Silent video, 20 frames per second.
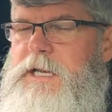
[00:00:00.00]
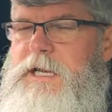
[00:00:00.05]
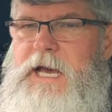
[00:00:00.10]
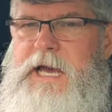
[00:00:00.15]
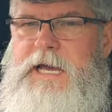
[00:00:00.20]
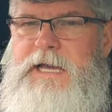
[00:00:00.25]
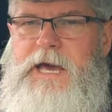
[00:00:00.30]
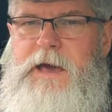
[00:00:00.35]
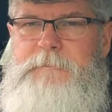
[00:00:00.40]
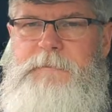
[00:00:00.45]

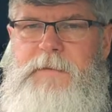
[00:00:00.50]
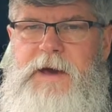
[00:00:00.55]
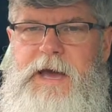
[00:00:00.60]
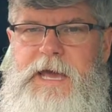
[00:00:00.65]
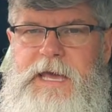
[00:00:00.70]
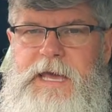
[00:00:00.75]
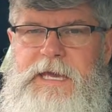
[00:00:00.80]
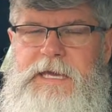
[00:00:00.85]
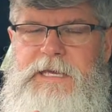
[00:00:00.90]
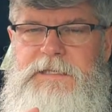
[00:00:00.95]
I got
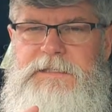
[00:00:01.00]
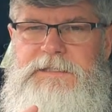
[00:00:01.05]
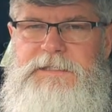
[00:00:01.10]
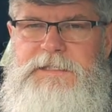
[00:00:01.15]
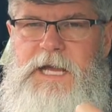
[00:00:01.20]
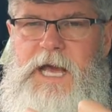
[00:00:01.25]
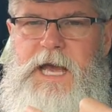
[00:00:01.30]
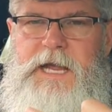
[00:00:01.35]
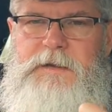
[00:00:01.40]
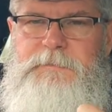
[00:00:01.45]
my
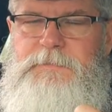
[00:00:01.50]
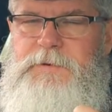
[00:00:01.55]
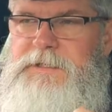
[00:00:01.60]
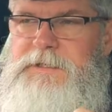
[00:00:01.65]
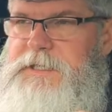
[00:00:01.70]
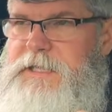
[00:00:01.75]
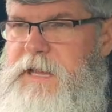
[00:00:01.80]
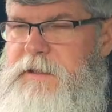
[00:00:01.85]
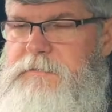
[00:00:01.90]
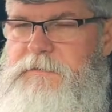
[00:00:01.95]
sign
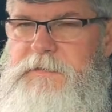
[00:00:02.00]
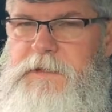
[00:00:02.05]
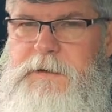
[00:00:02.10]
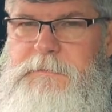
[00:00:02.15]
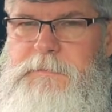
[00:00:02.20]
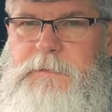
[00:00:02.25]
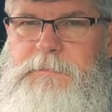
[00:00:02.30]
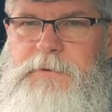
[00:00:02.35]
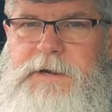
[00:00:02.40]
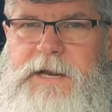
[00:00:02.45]
put together that
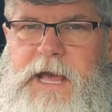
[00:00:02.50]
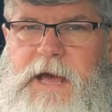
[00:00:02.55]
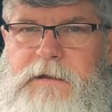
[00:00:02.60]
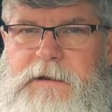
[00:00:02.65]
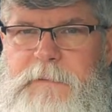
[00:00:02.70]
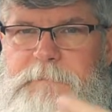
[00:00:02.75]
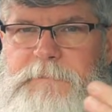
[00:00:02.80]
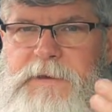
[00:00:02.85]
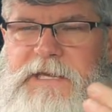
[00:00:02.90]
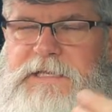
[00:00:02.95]
I'm going to put
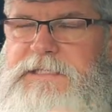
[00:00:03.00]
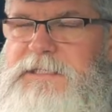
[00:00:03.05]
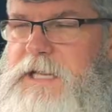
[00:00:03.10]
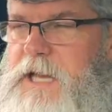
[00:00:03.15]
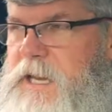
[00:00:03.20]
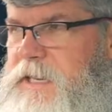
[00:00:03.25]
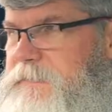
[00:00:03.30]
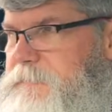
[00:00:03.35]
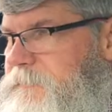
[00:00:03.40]
out, a big sign.